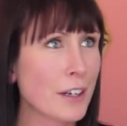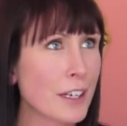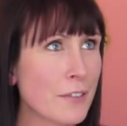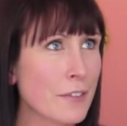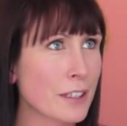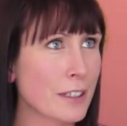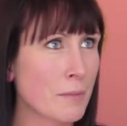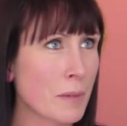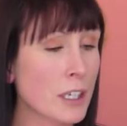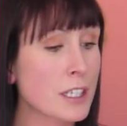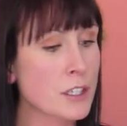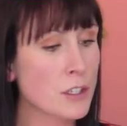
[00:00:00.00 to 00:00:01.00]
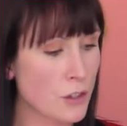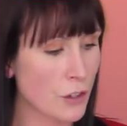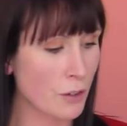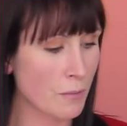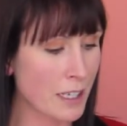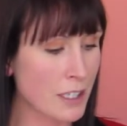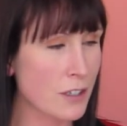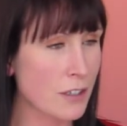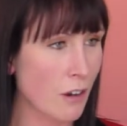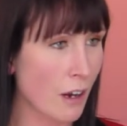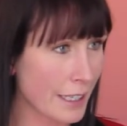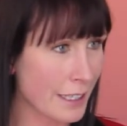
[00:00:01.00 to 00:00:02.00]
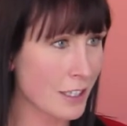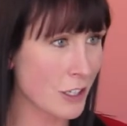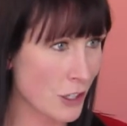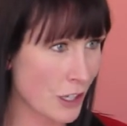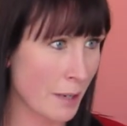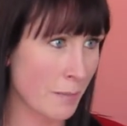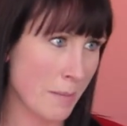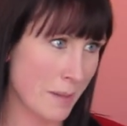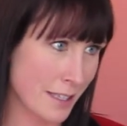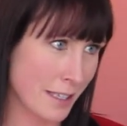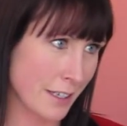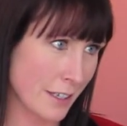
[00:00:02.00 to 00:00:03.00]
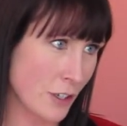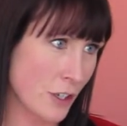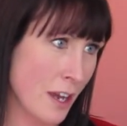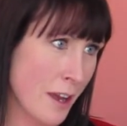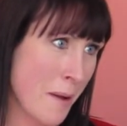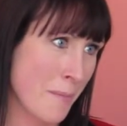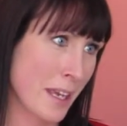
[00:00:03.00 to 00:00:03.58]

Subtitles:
I don't even, but I just knew my desire to share my message